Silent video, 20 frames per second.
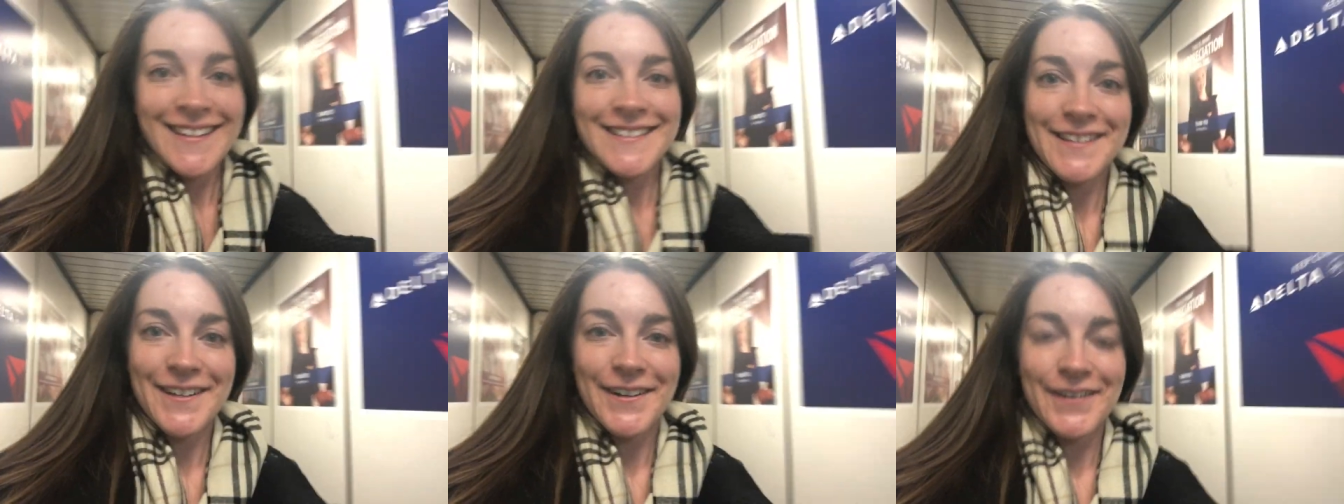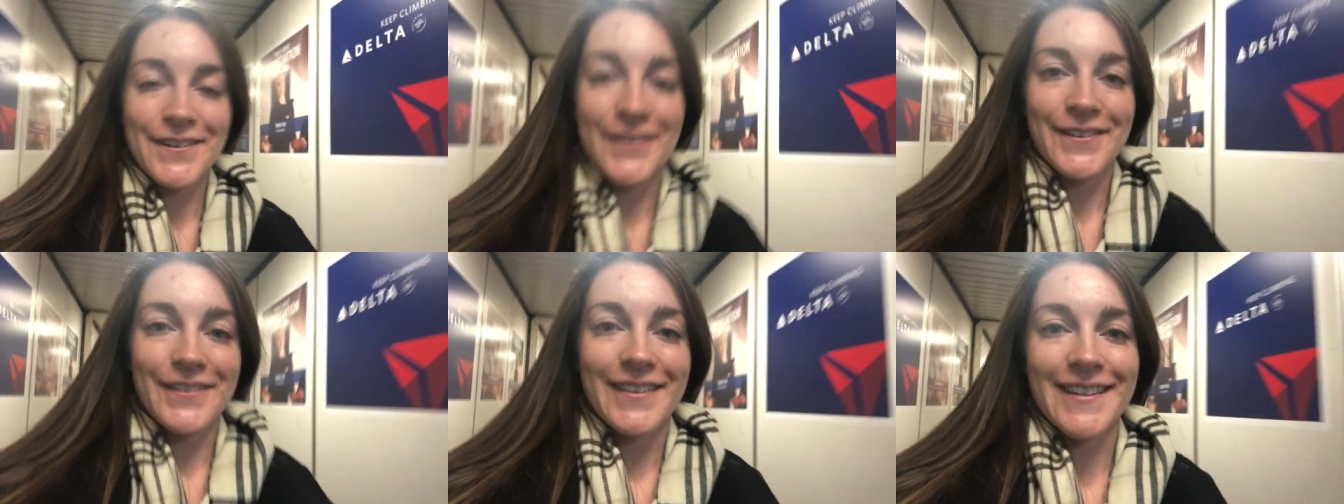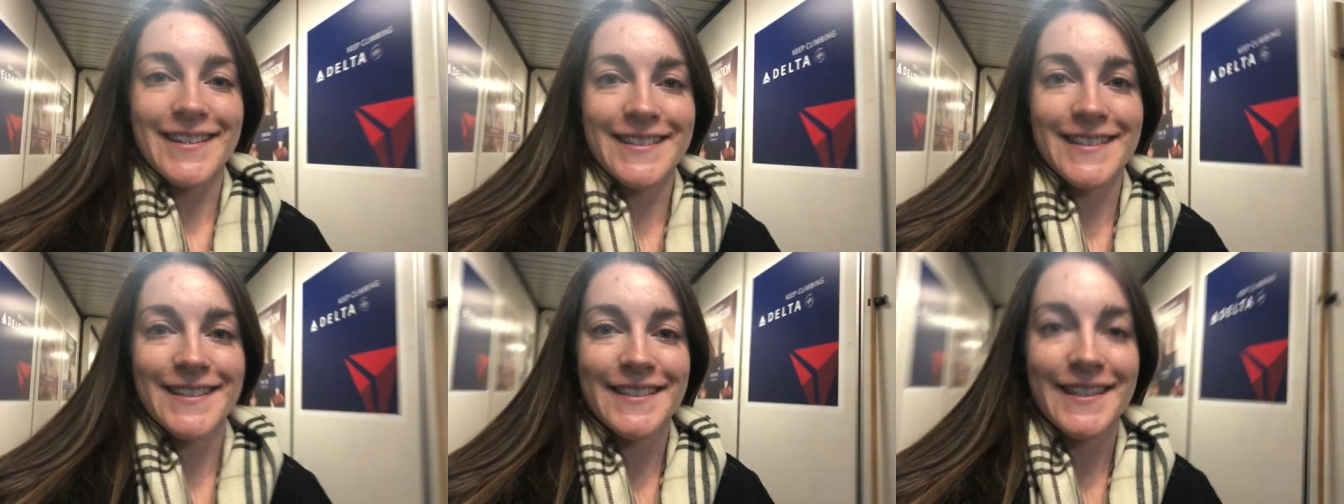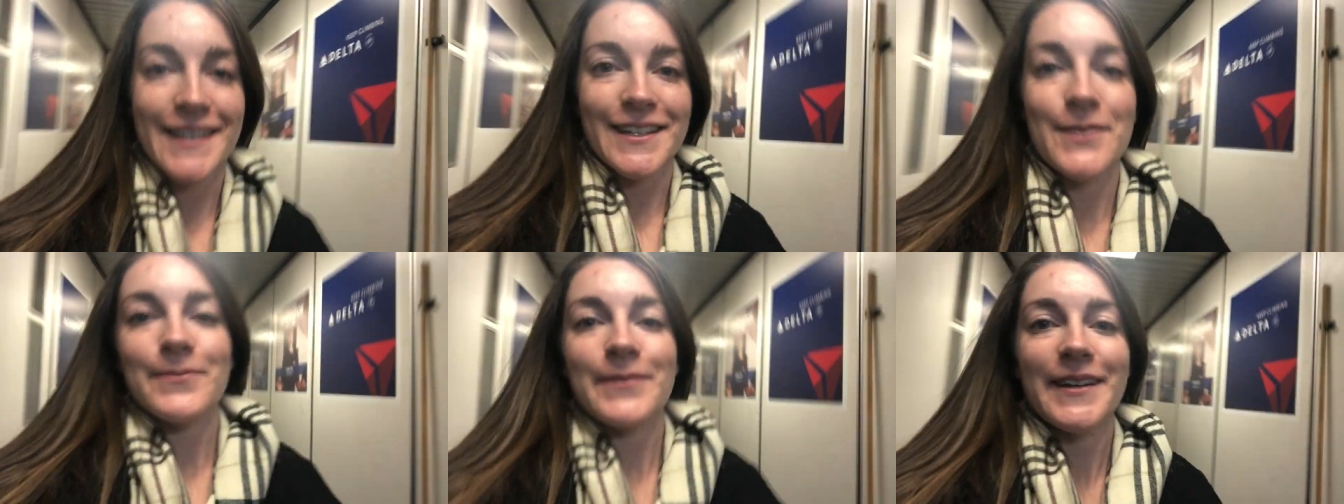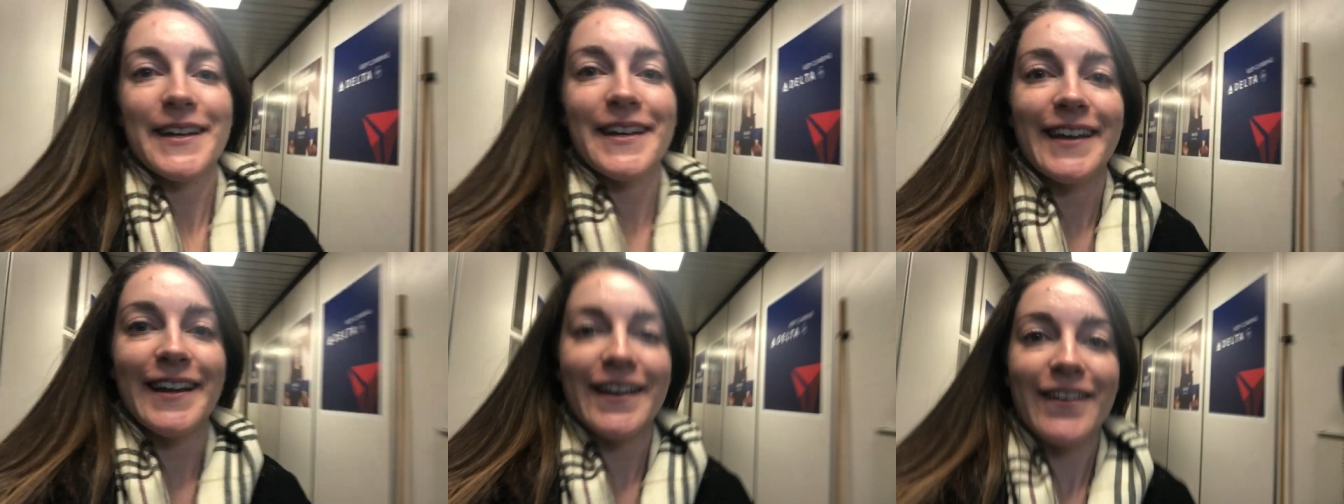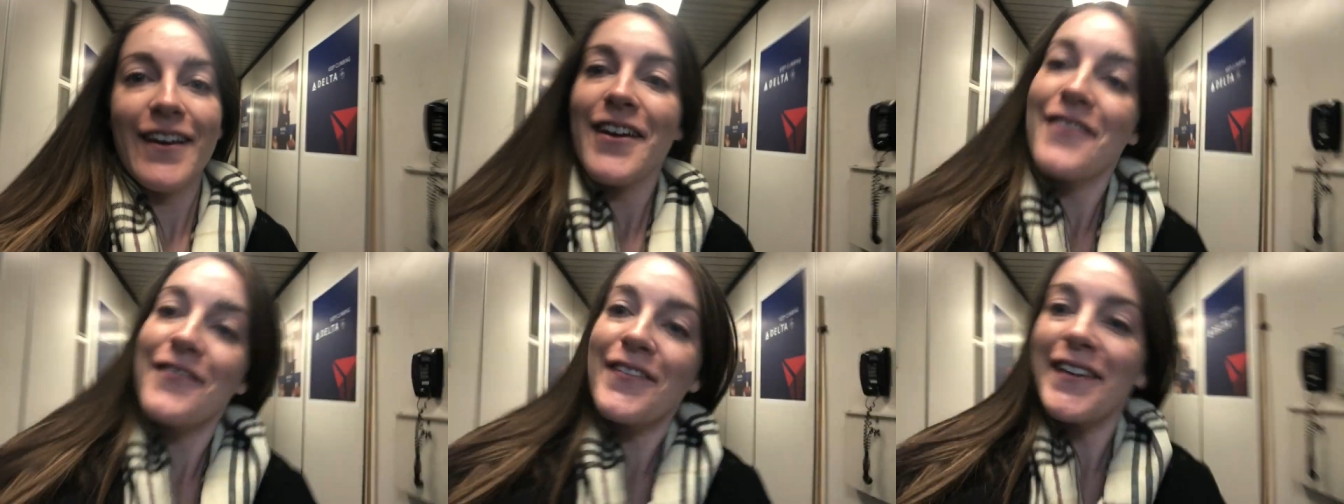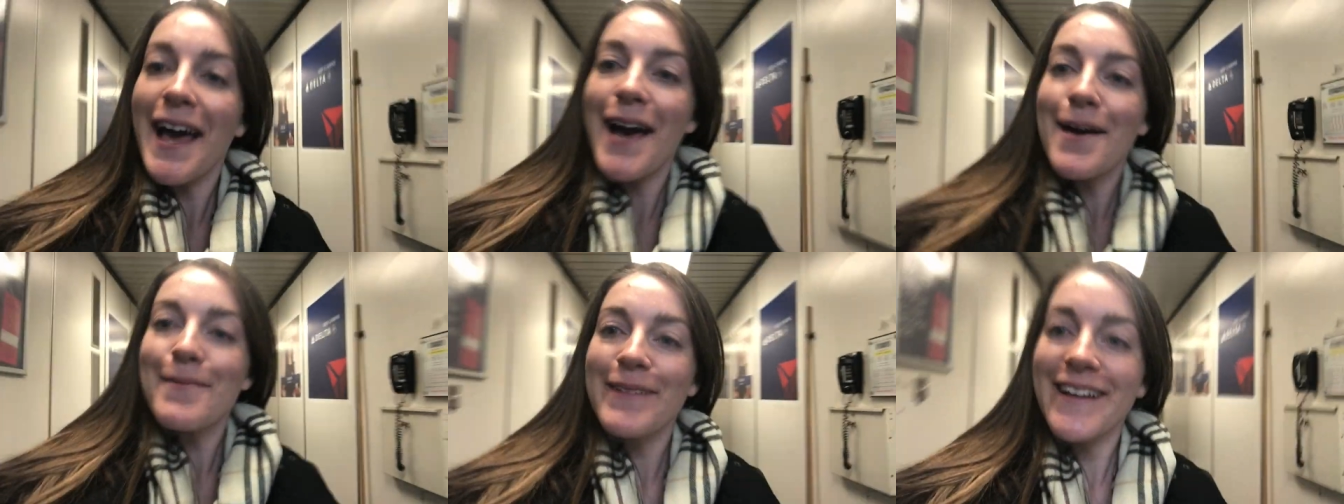so this is gonna be
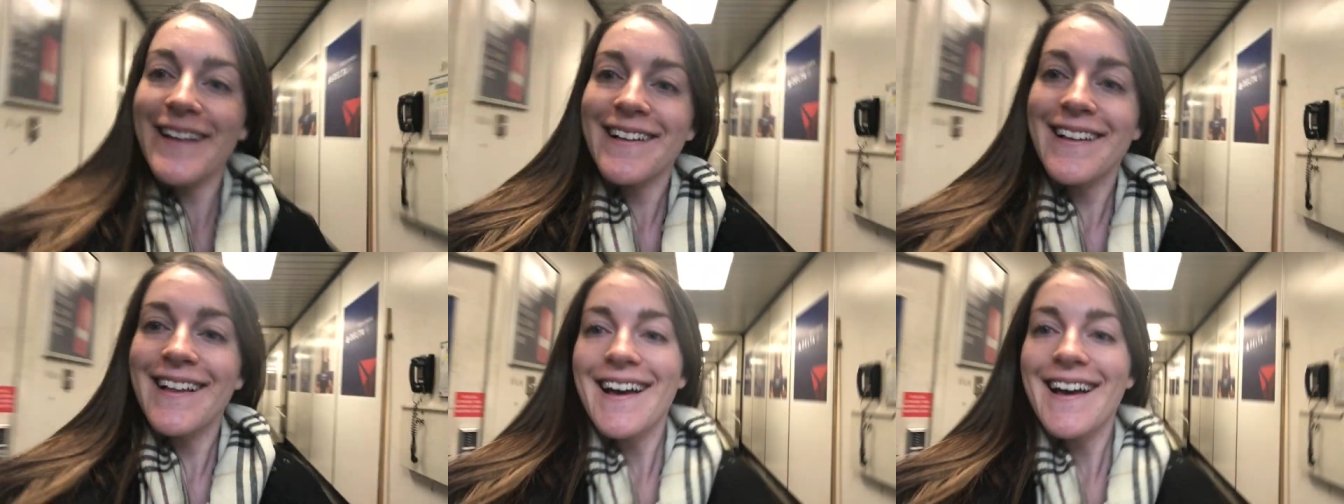phenomenal.